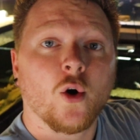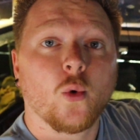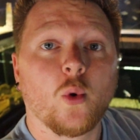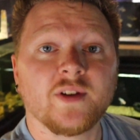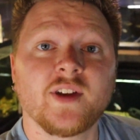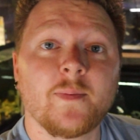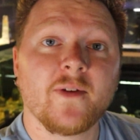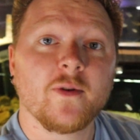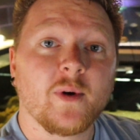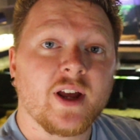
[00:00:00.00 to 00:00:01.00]
What is up,
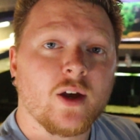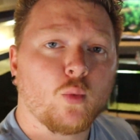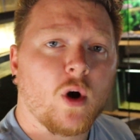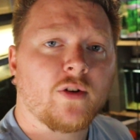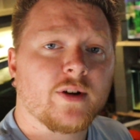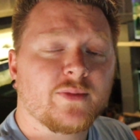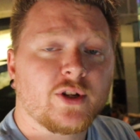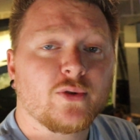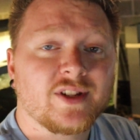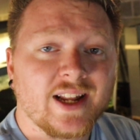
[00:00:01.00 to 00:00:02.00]
everybody, and welcome
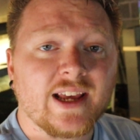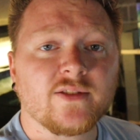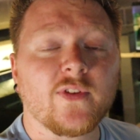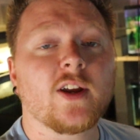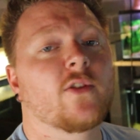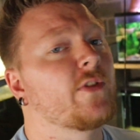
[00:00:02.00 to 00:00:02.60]
to today's video.